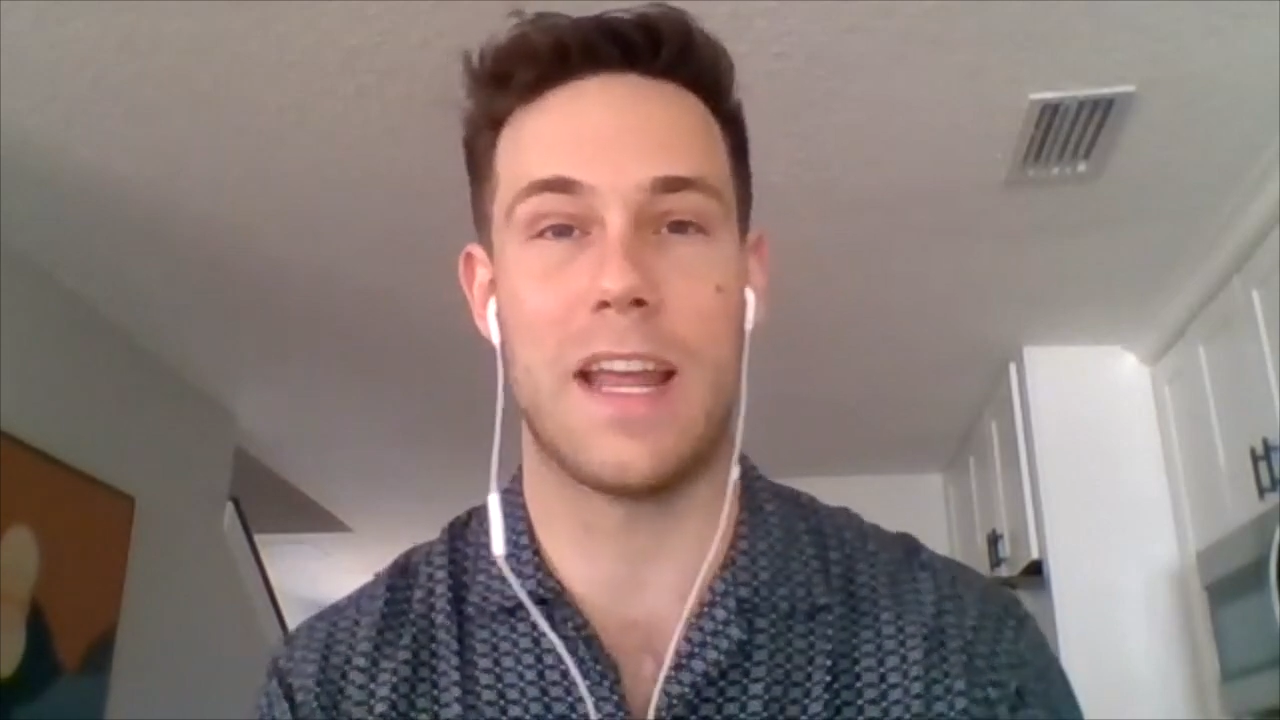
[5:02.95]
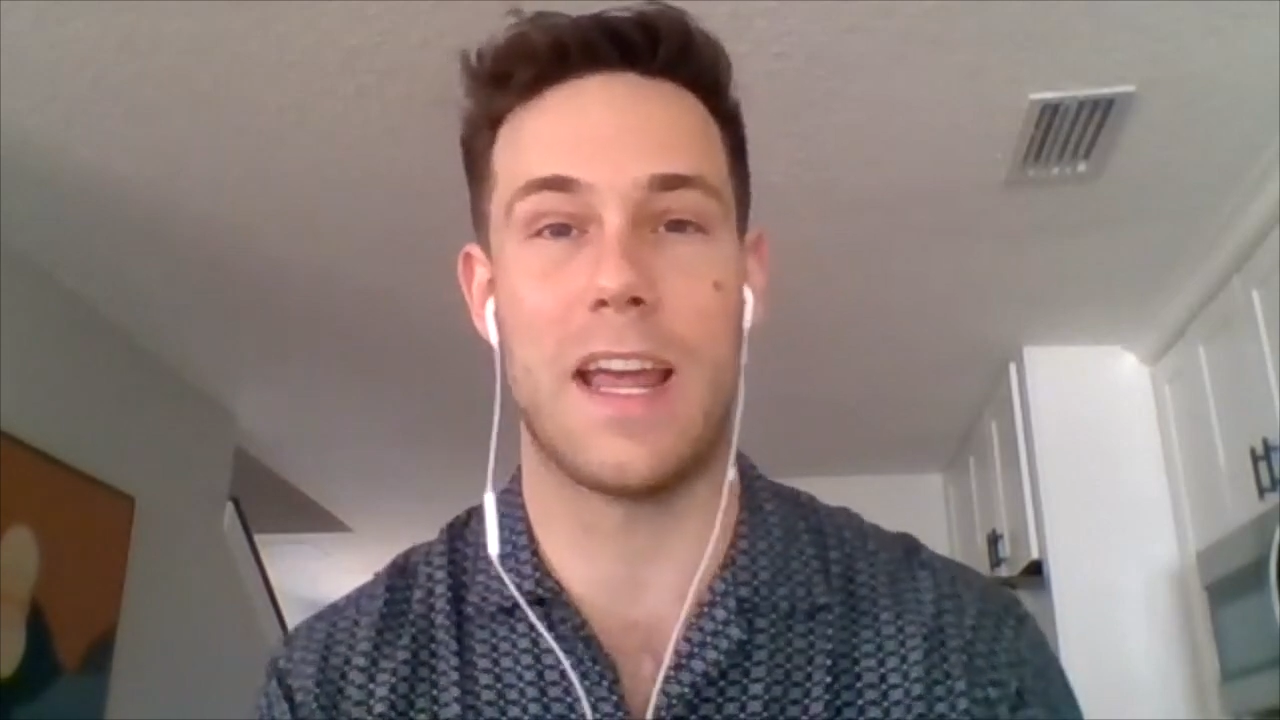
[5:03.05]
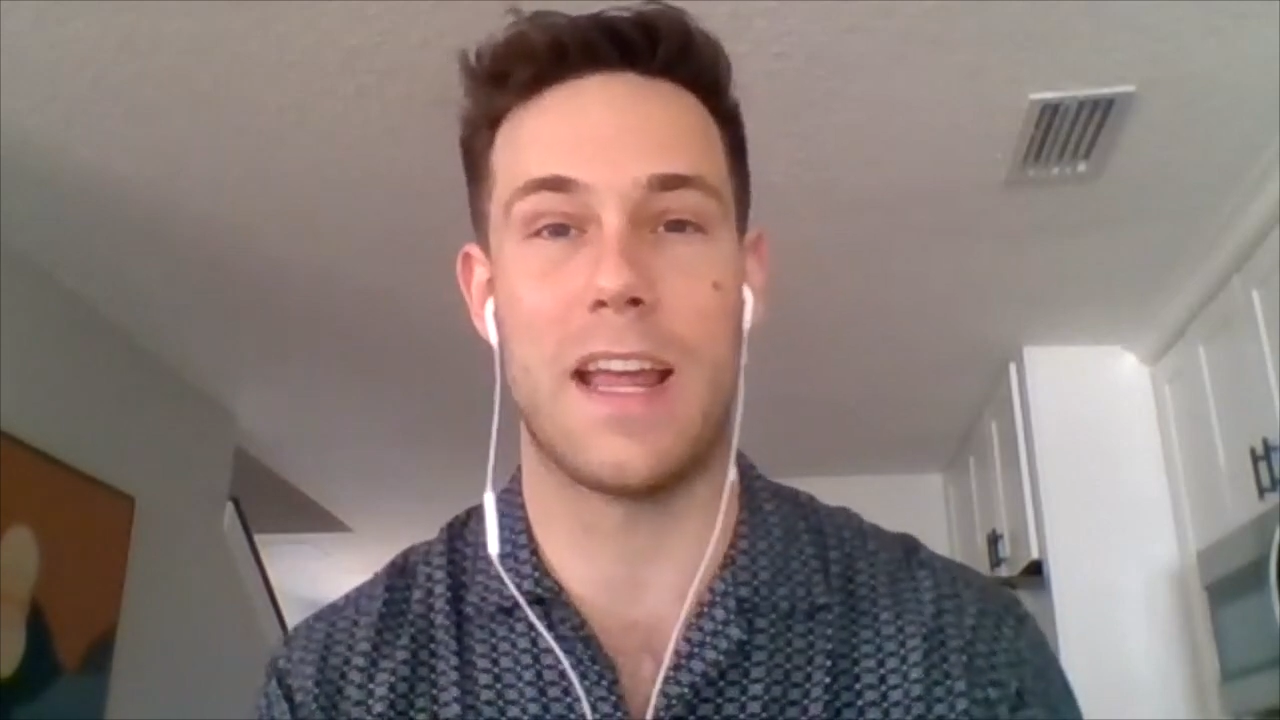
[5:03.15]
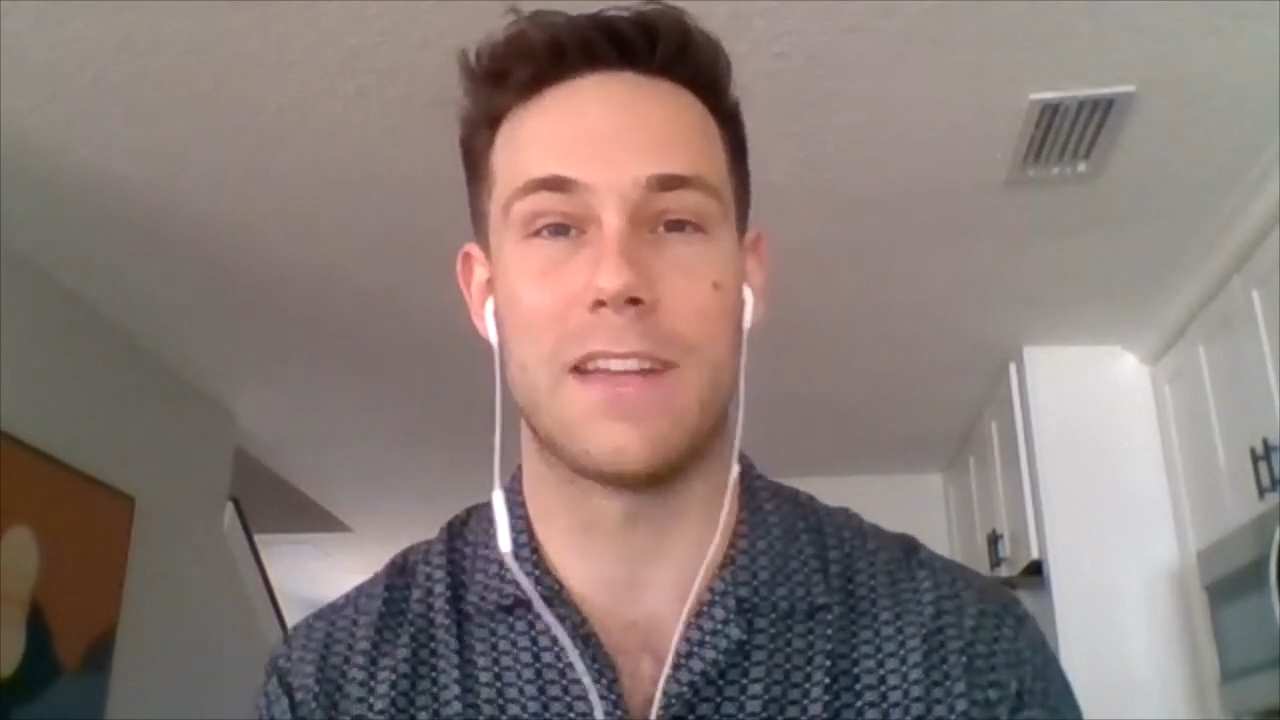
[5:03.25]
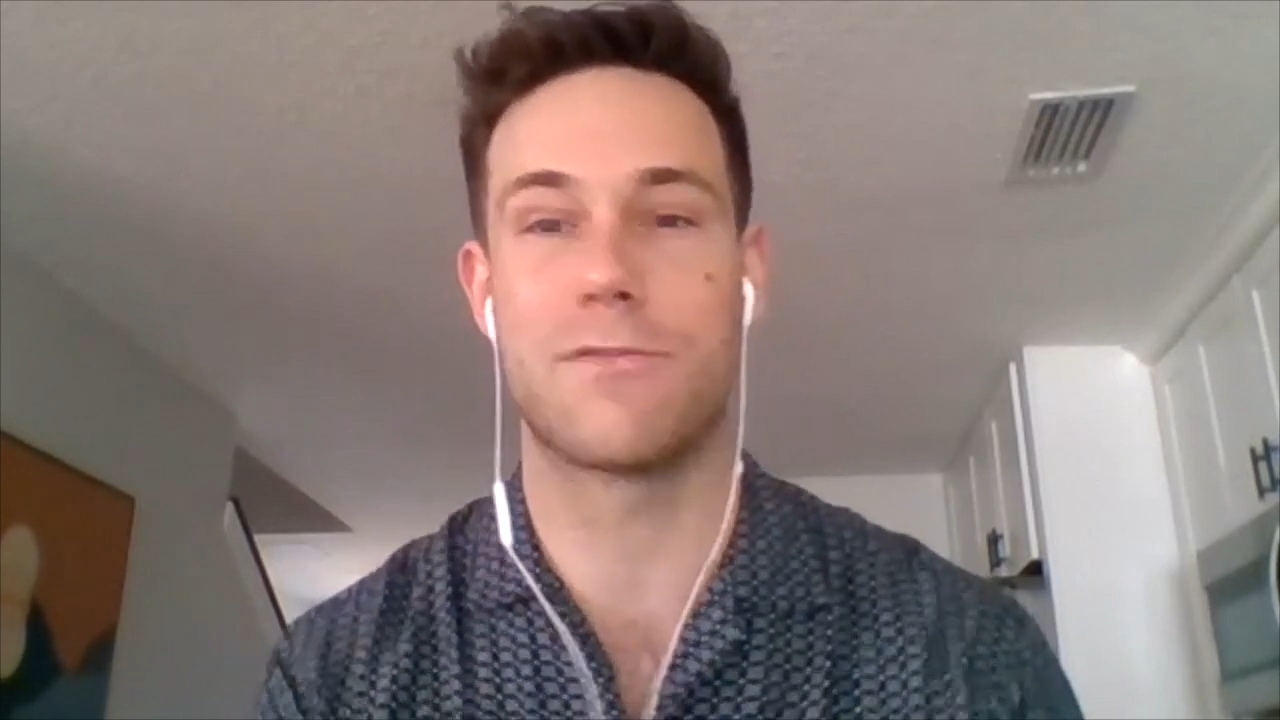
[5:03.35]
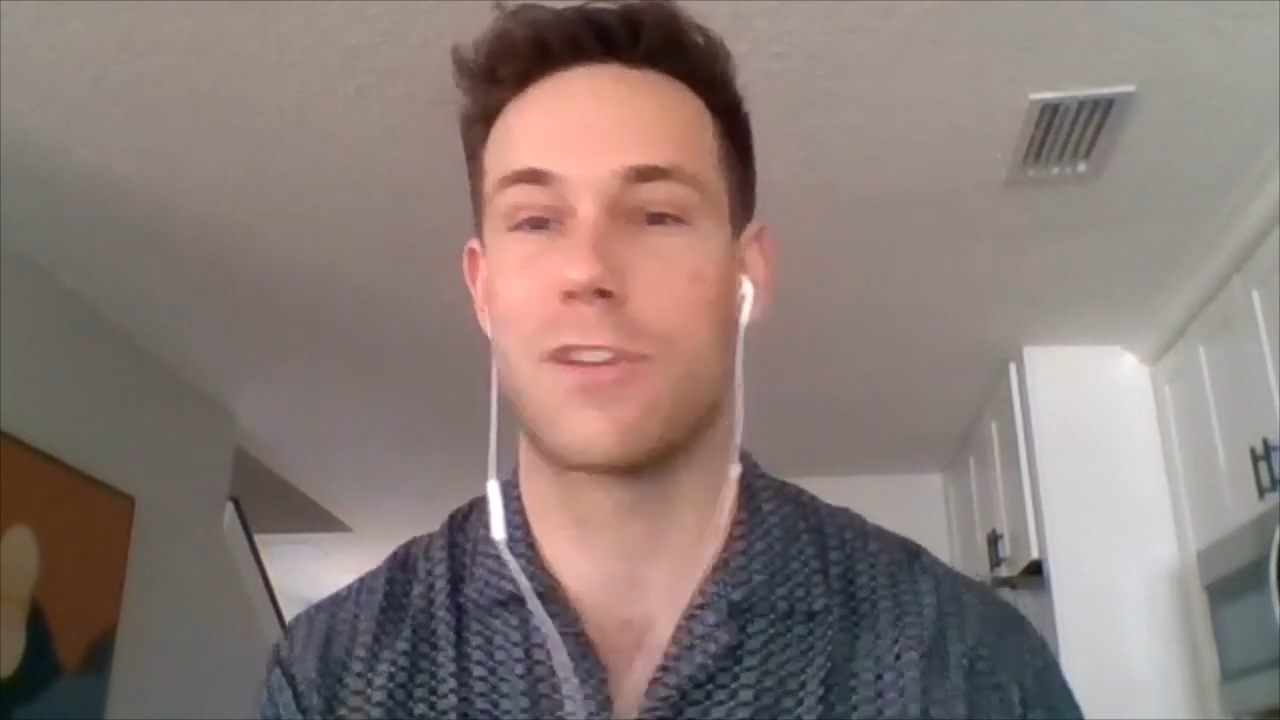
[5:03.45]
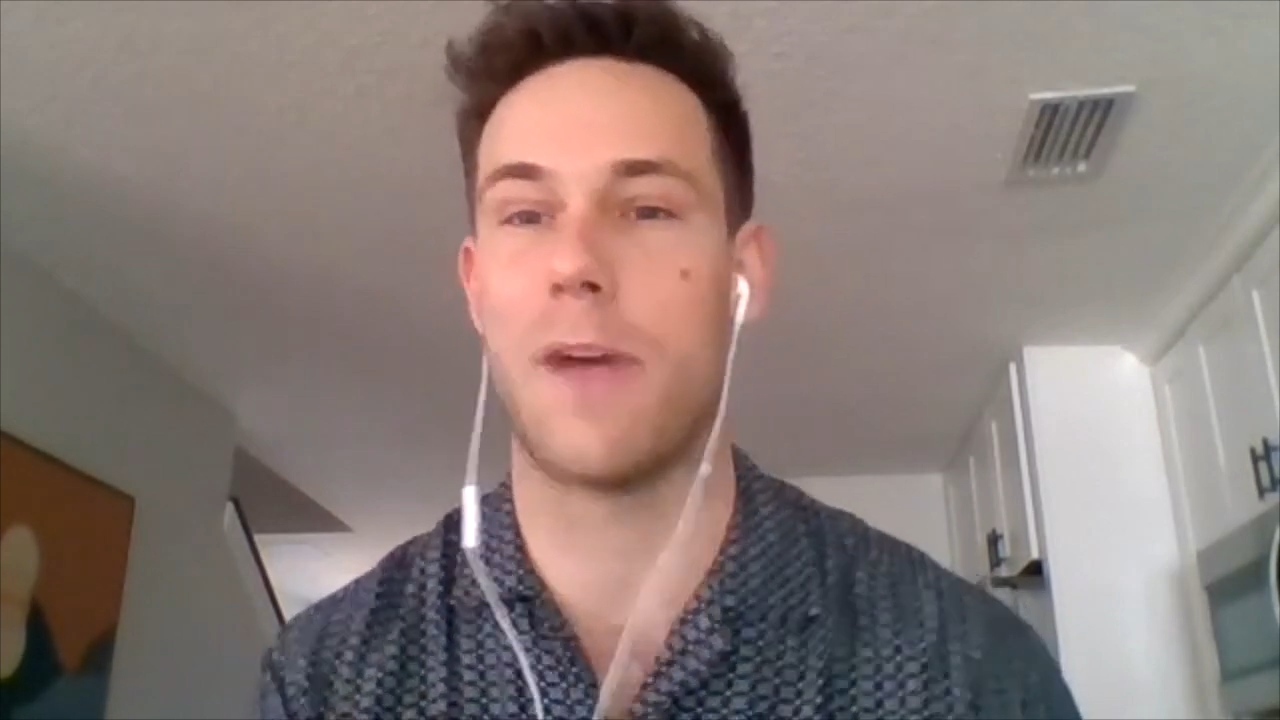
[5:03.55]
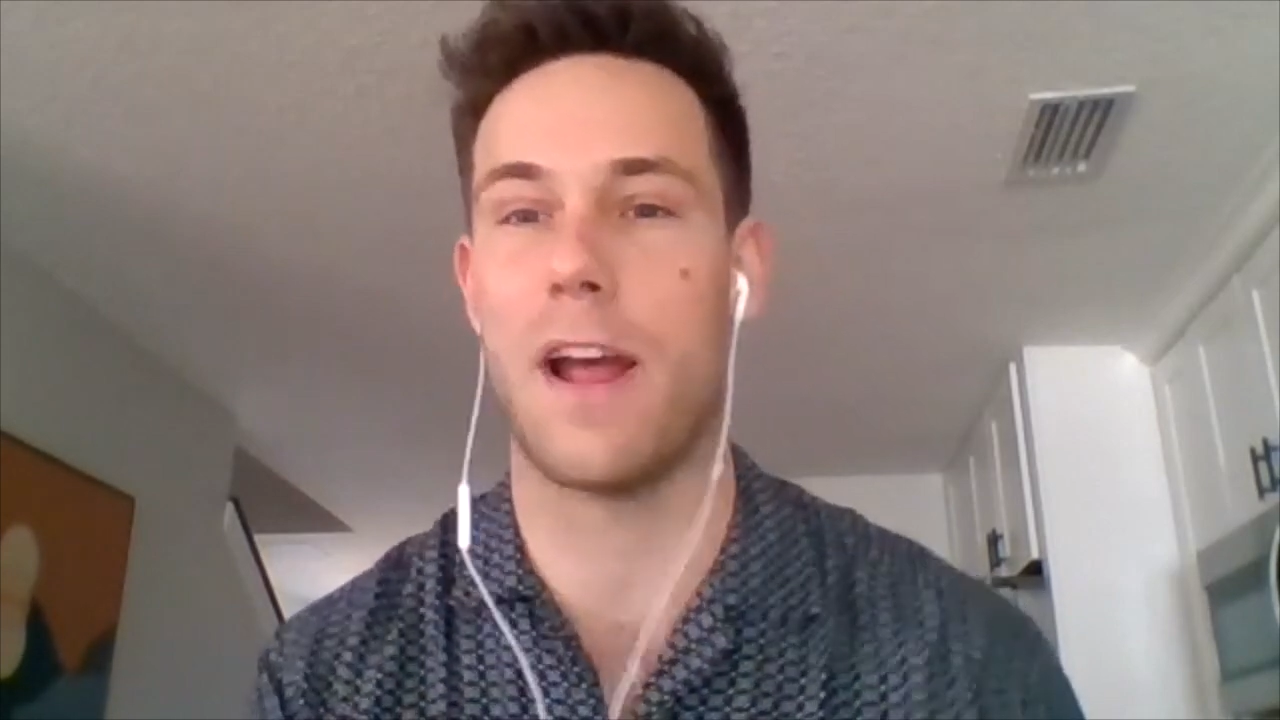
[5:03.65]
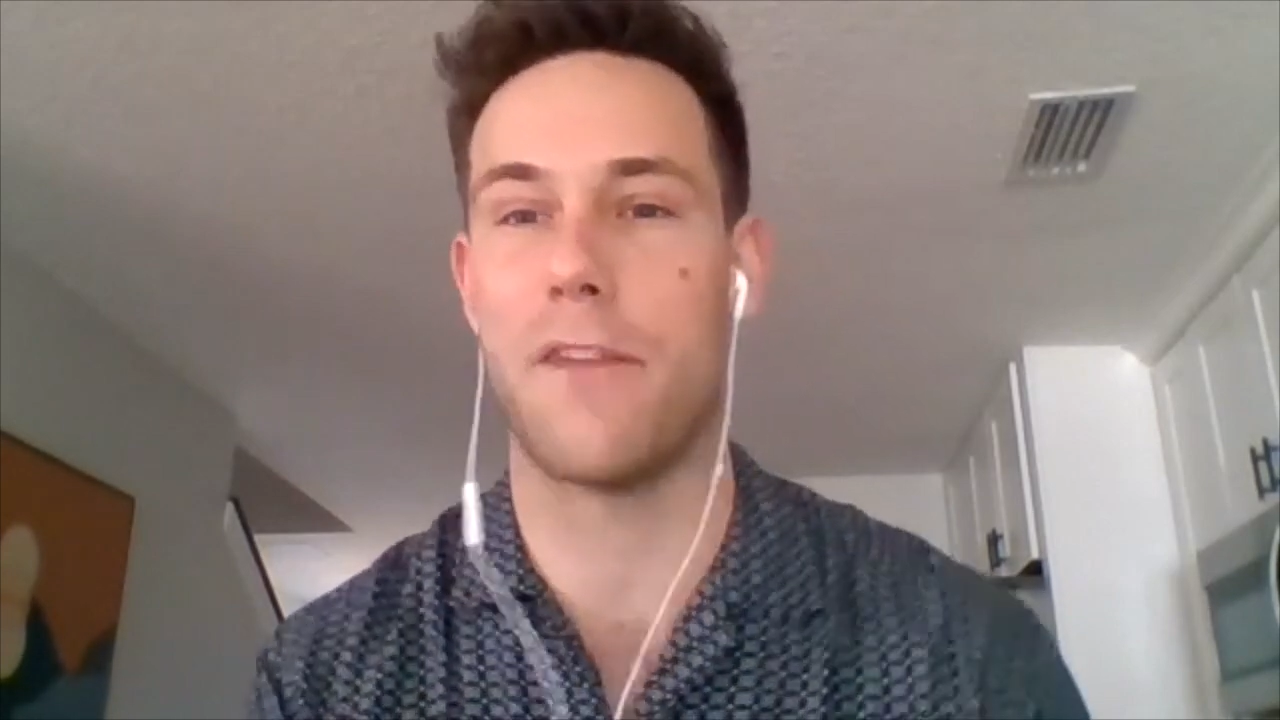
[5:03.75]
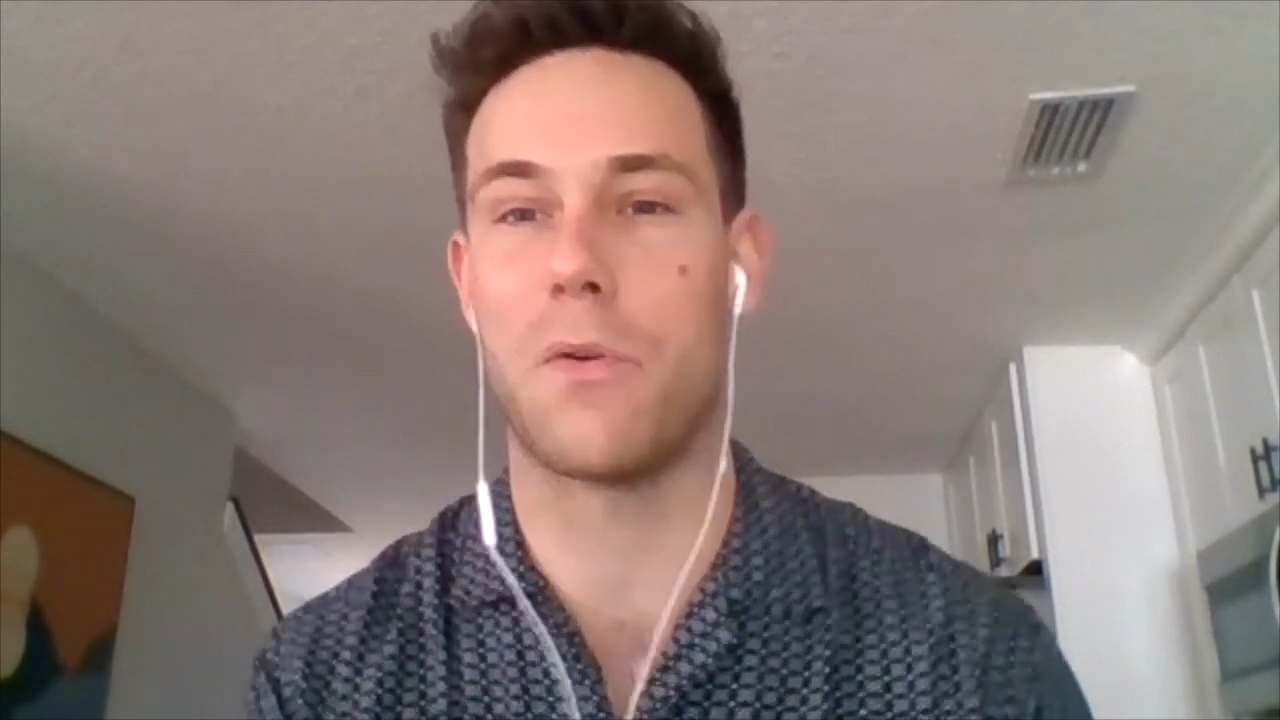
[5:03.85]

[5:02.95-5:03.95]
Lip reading: and goodbye,